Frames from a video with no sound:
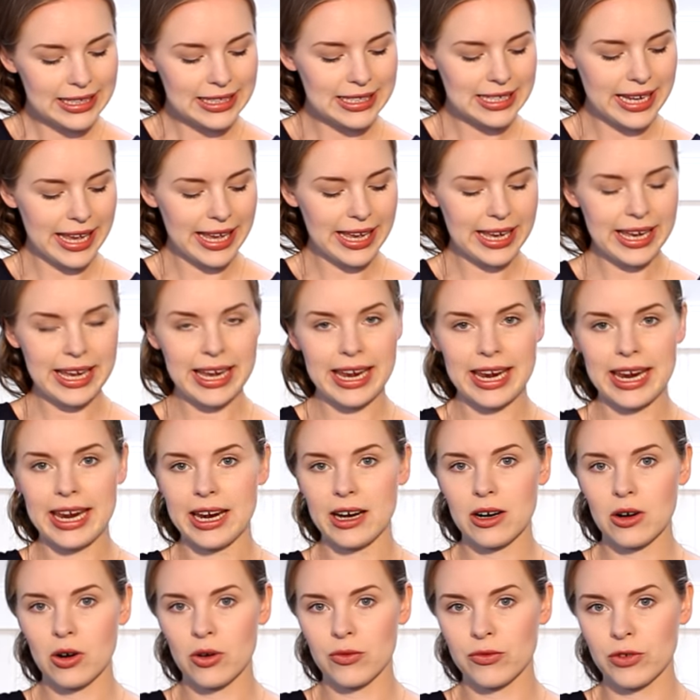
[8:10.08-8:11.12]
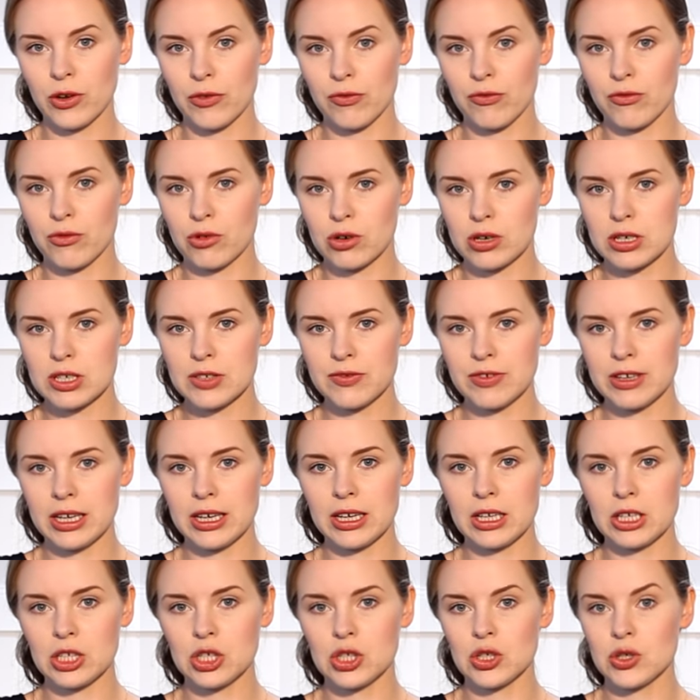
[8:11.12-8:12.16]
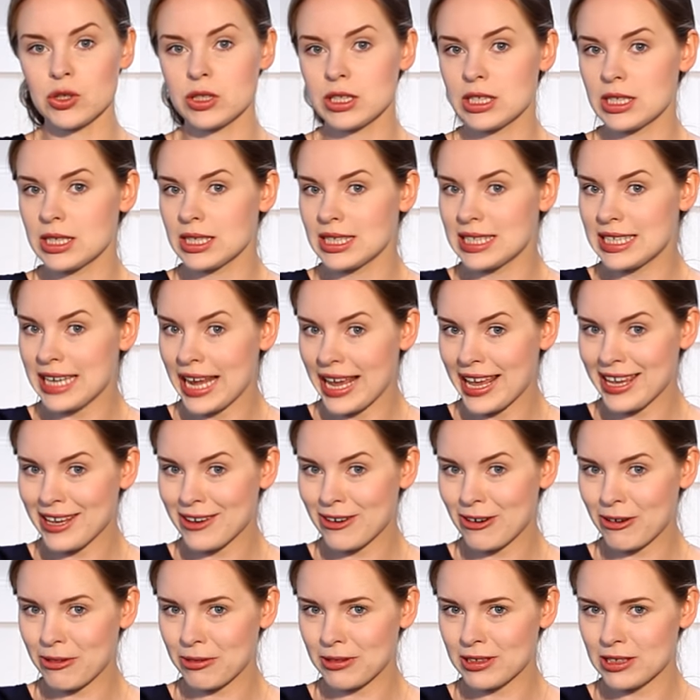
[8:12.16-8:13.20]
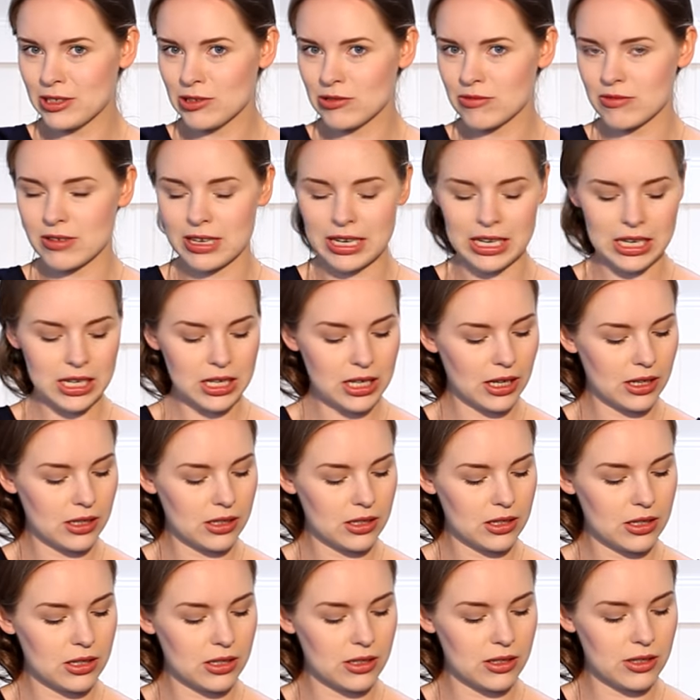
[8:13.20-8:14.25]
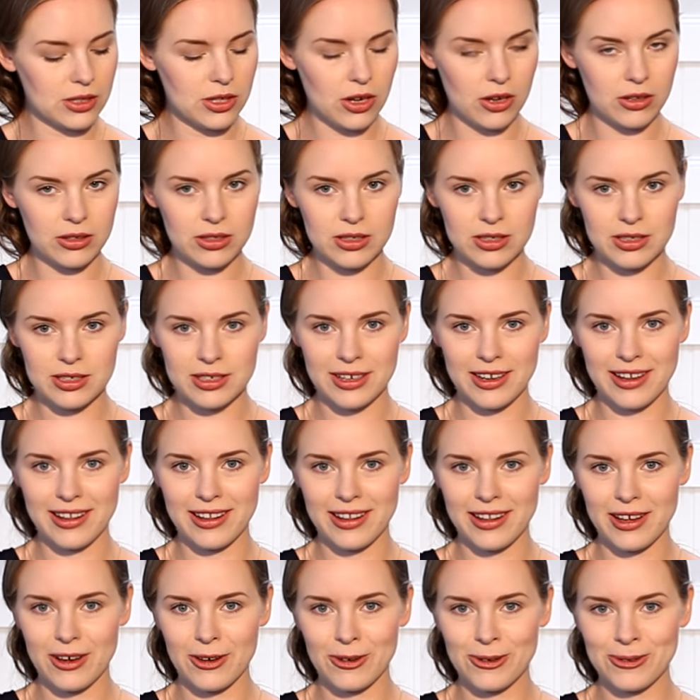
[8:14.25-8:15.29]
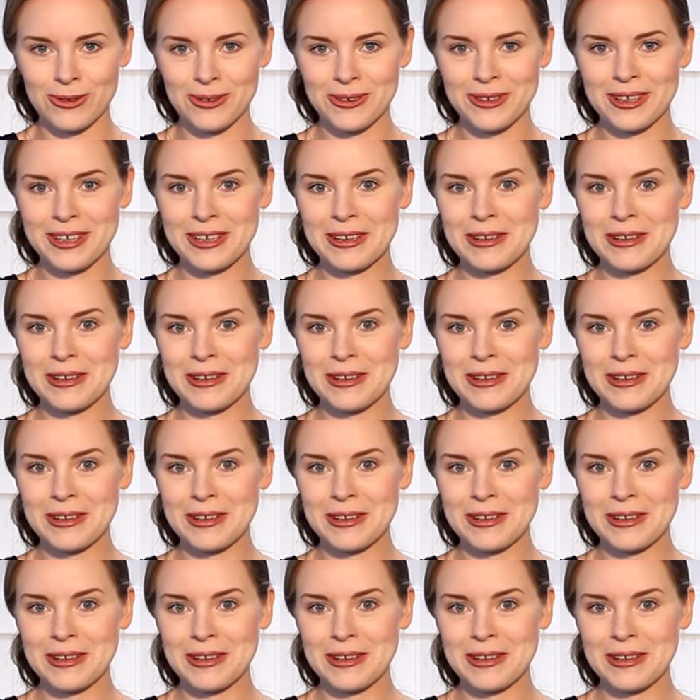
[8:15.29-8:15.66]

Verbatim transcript: take care of your first finger, it should stay on the string and don't allow